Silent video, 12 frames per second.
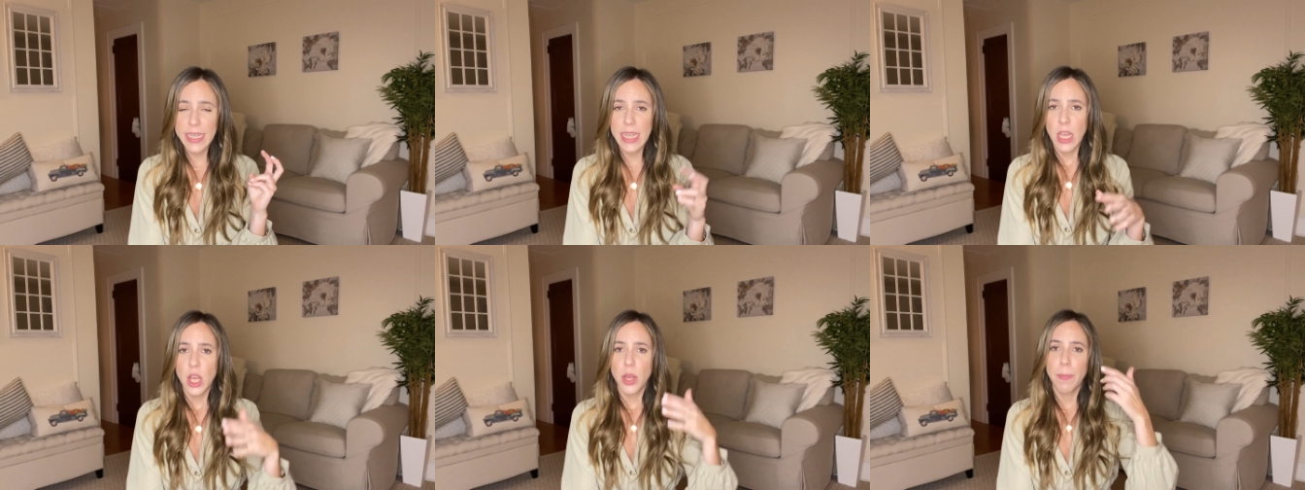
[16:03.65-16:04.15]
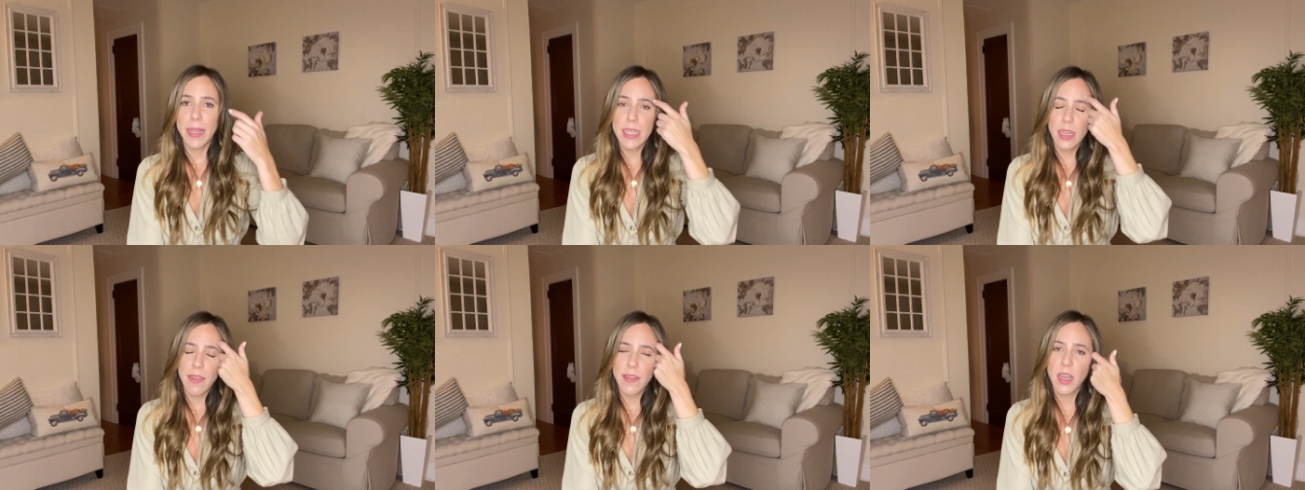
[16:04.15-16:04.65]
Um,
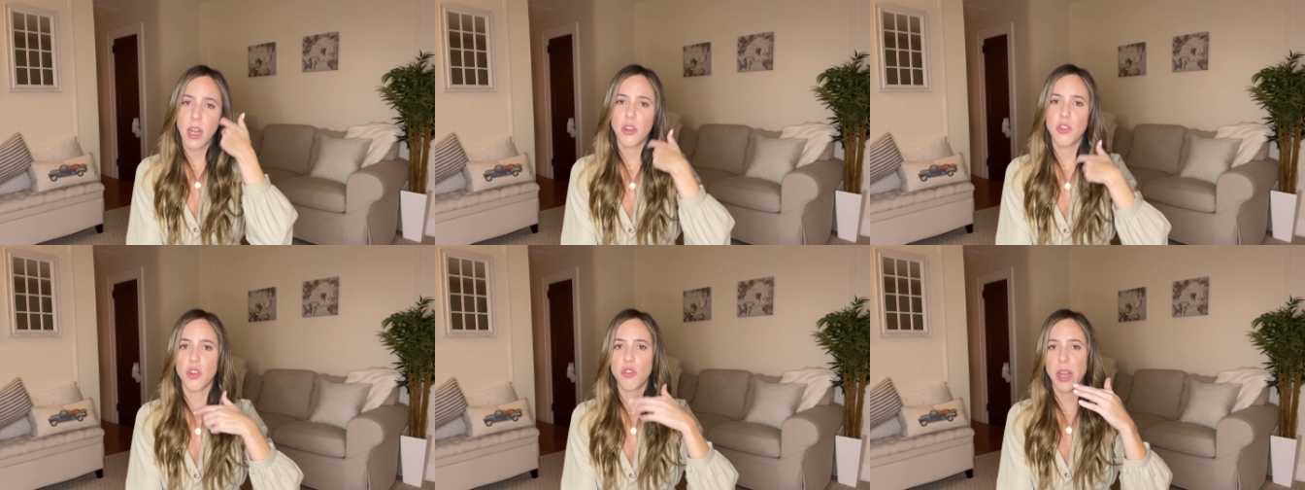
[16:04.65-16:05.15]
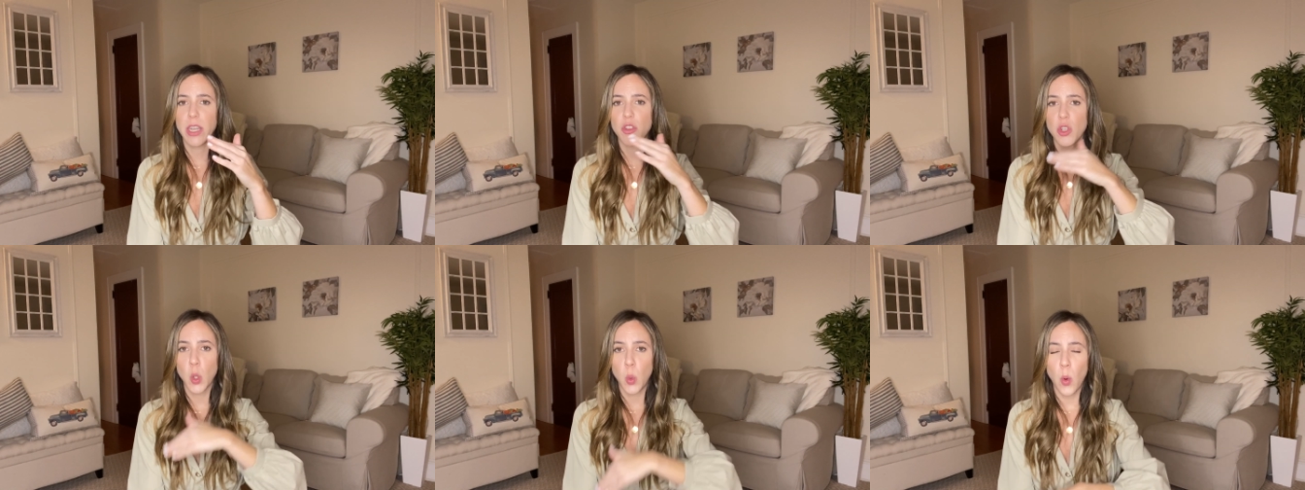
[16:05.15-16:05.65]
Basically, the doctors are trying to
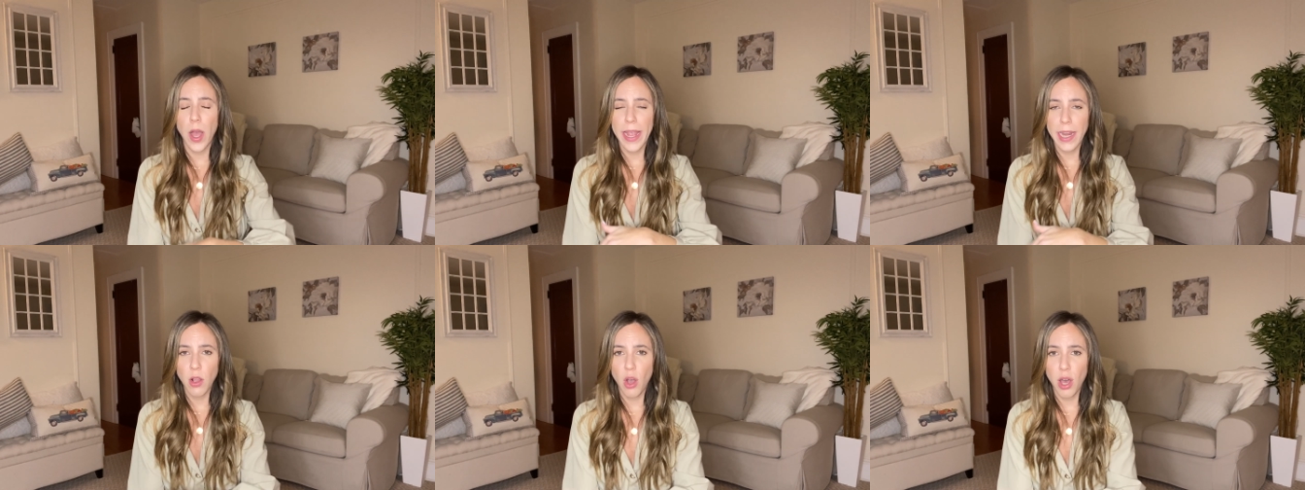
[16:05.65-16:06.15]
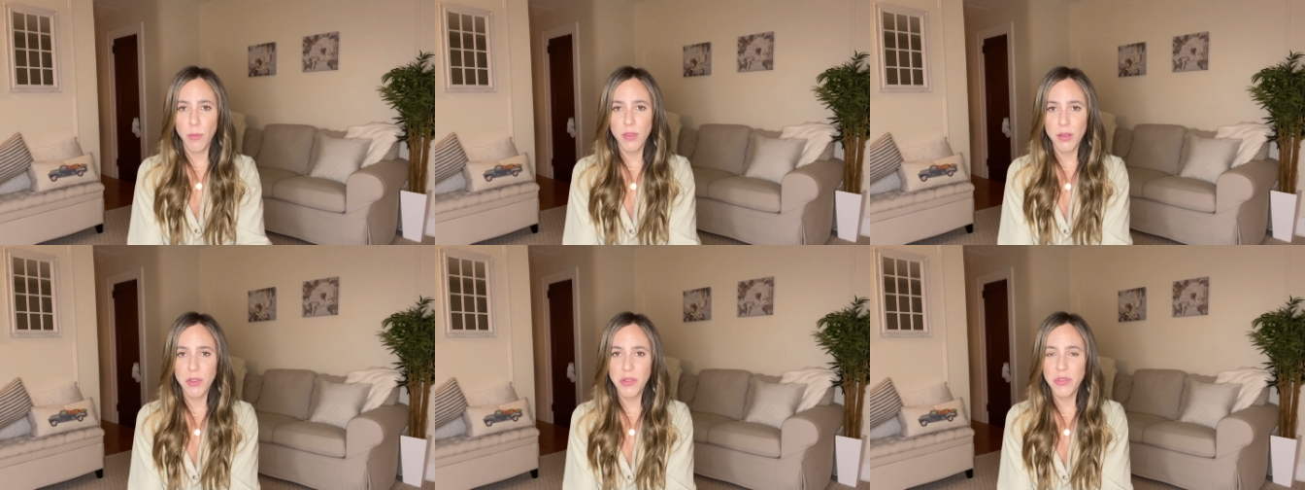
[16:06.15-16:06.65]
just quiet and calm the
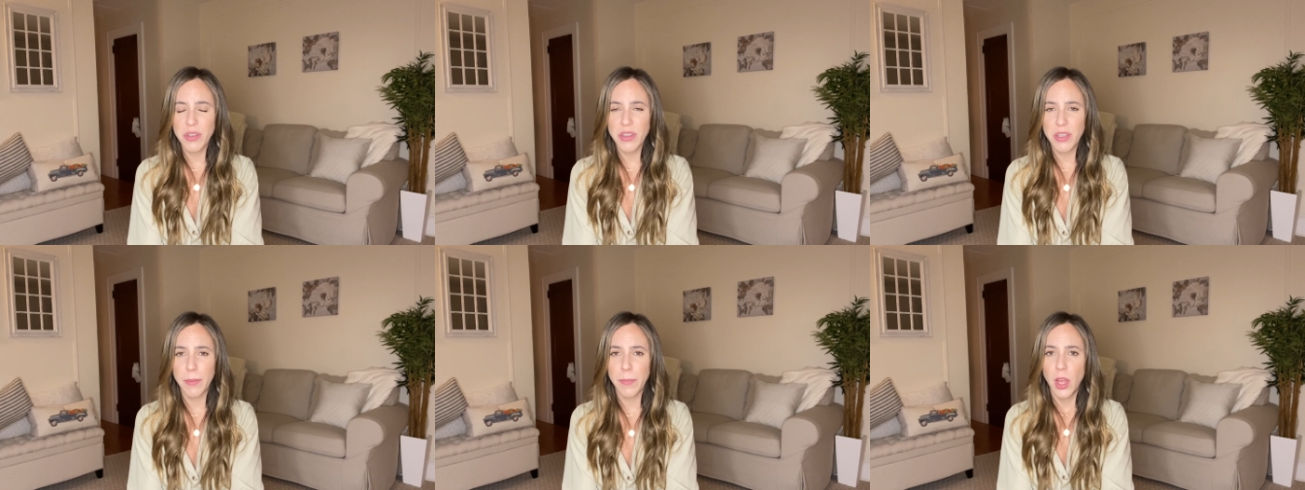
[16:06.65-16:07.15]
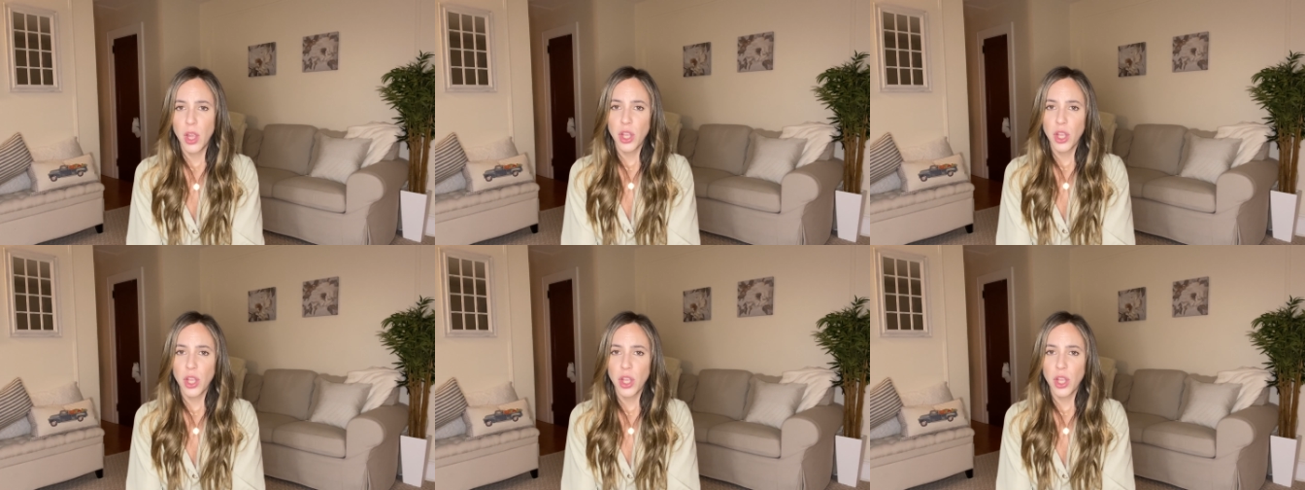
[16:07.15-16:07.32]
immune system.